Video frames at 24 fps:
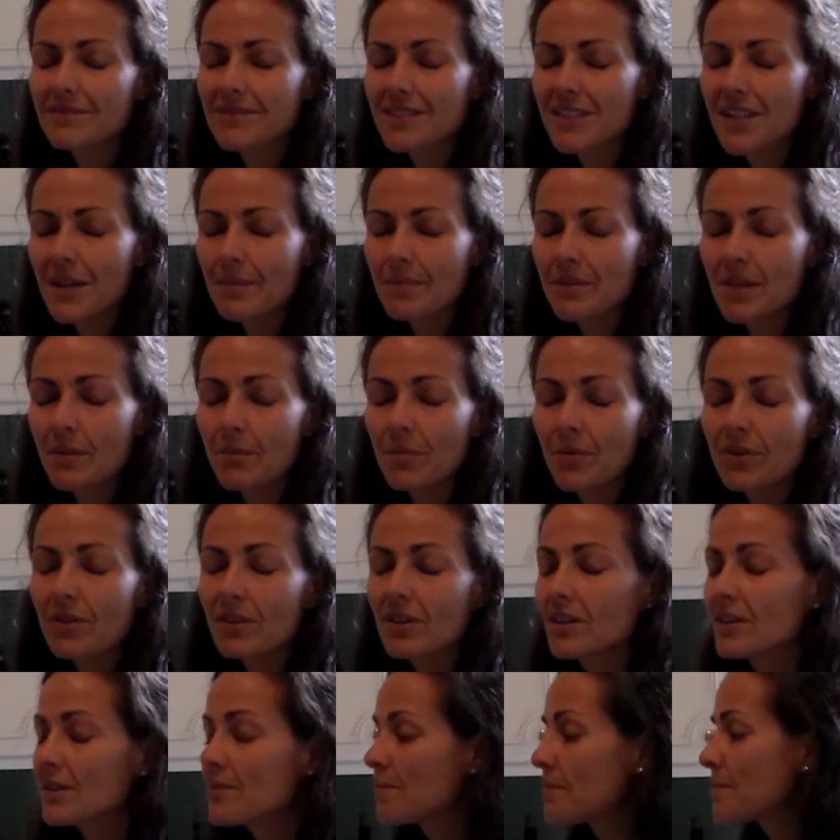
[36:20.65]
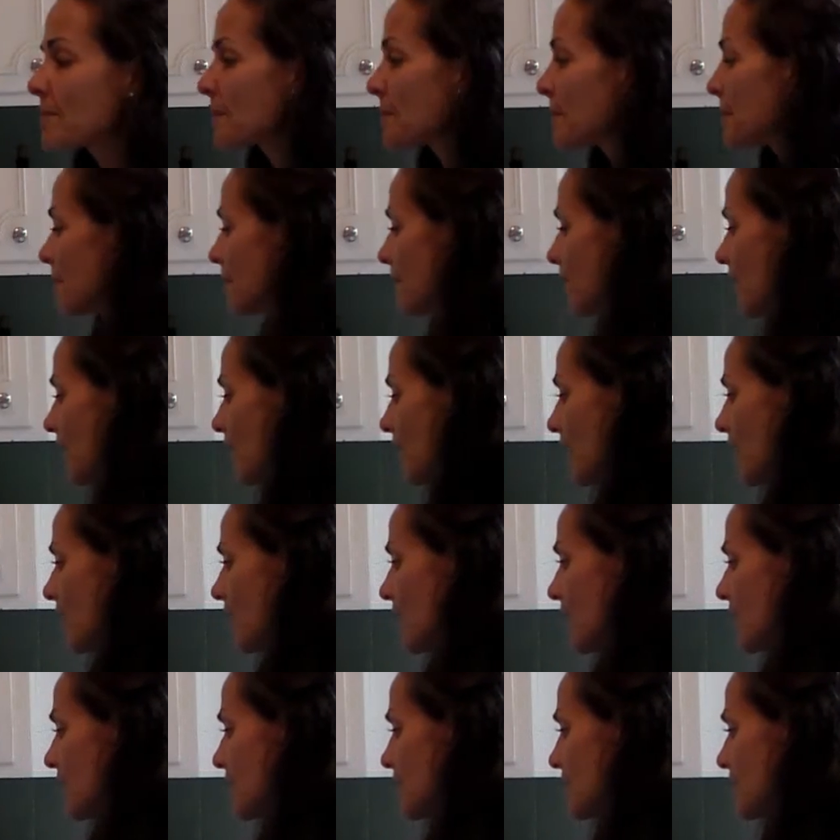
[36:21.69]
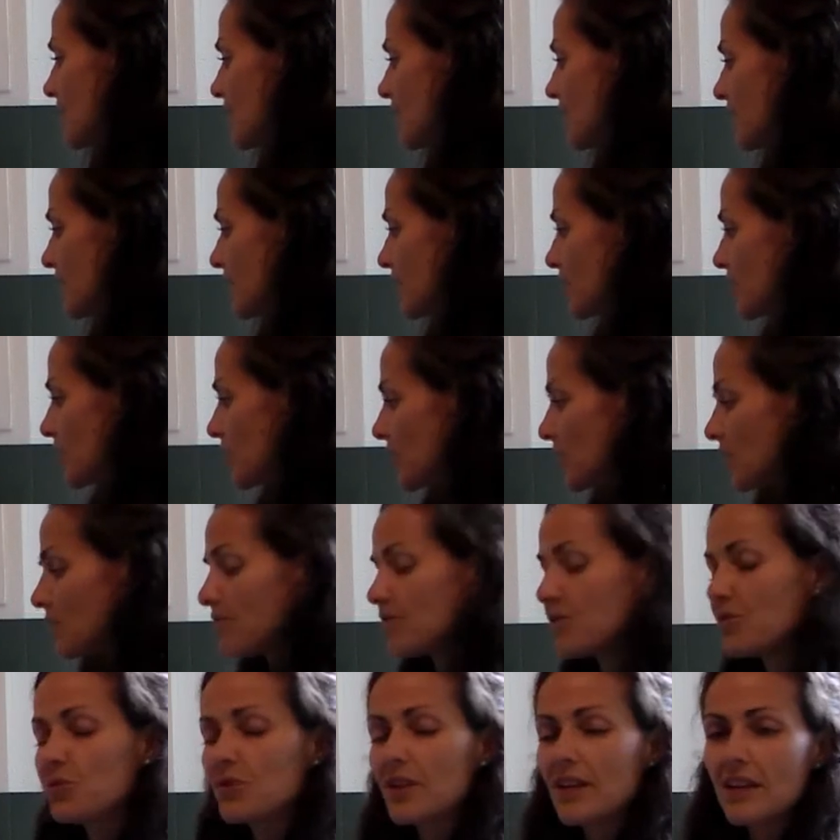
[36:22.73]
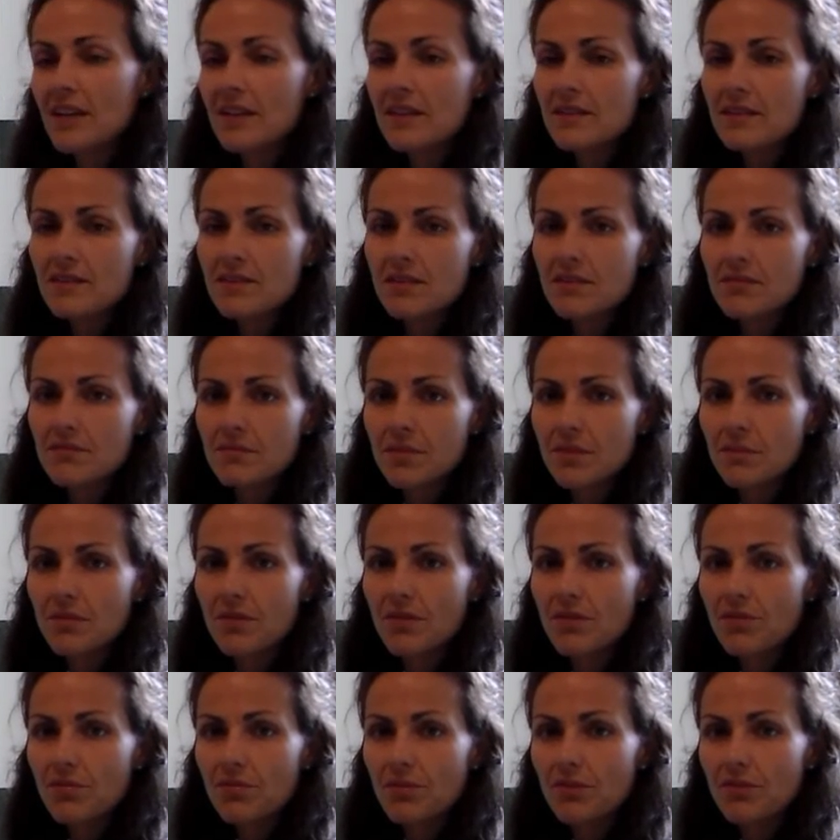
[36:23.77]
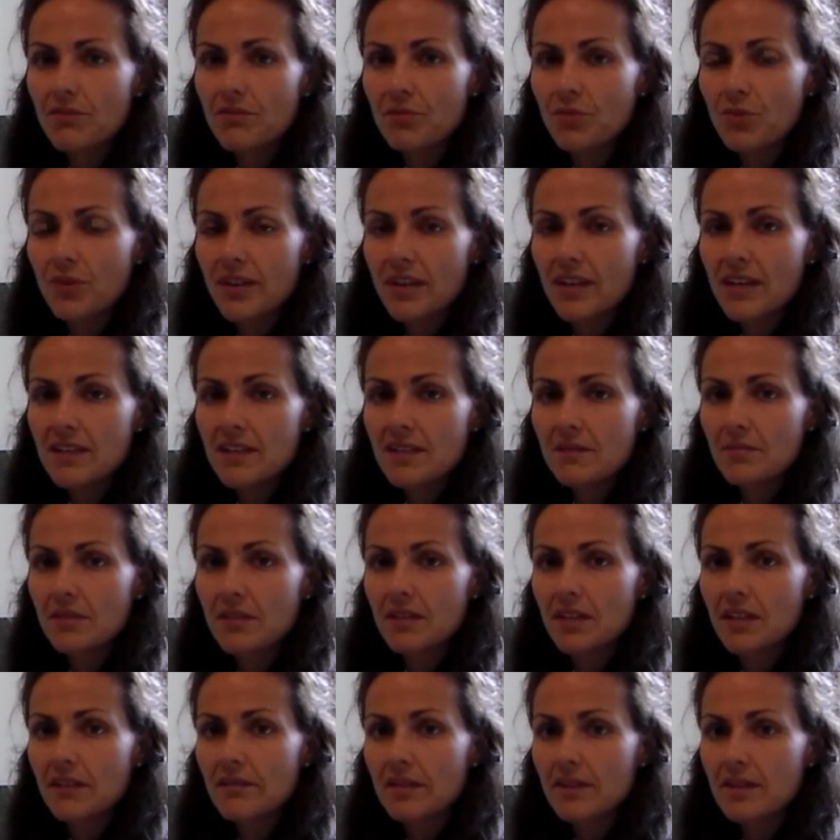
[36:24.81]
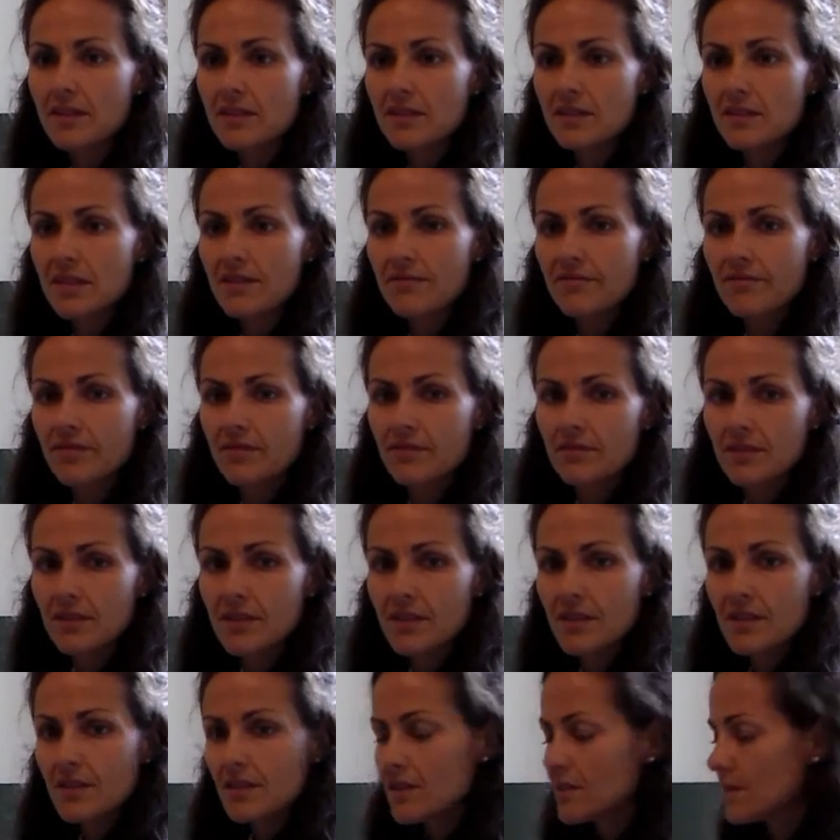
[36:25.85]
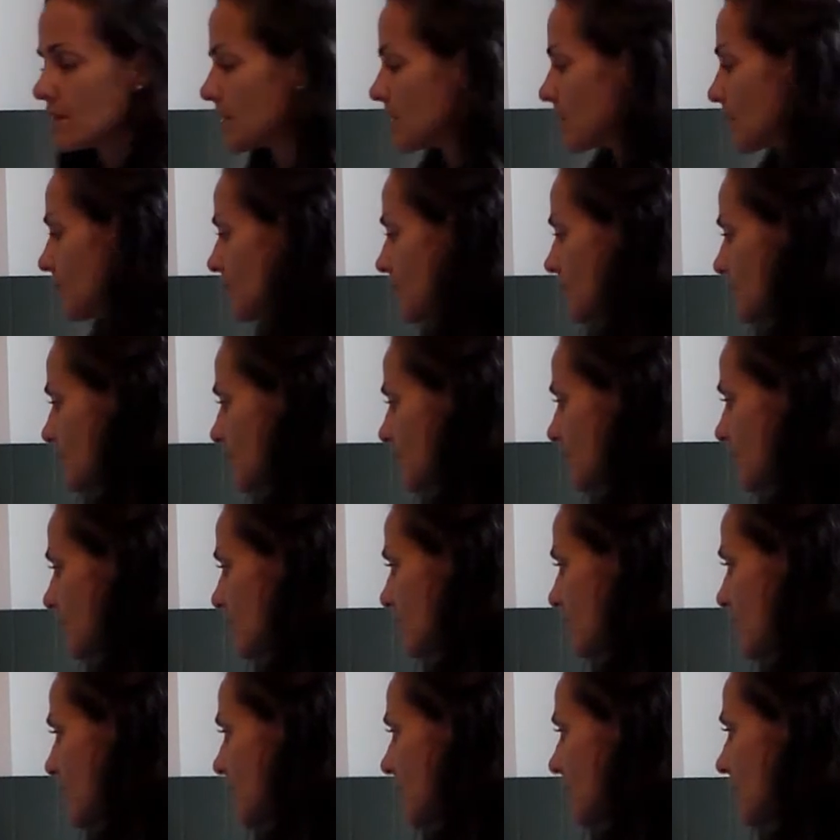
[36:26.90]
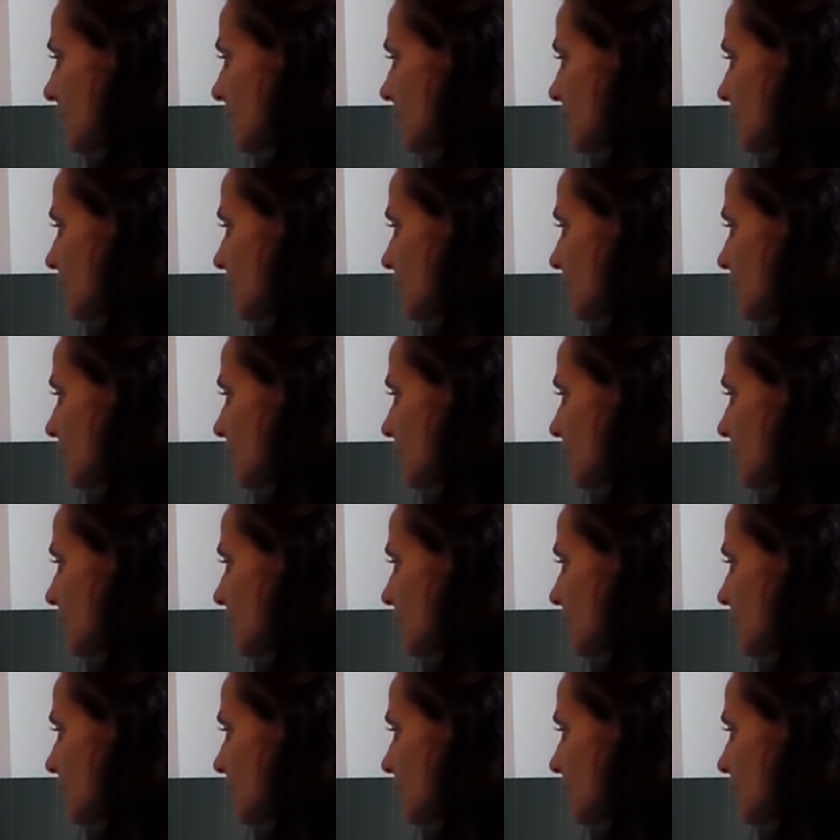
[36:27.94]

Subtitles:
September. And, you know, in a few days, maybe 3 or 4 days, I'm going to give it a sniff, see what it smells like,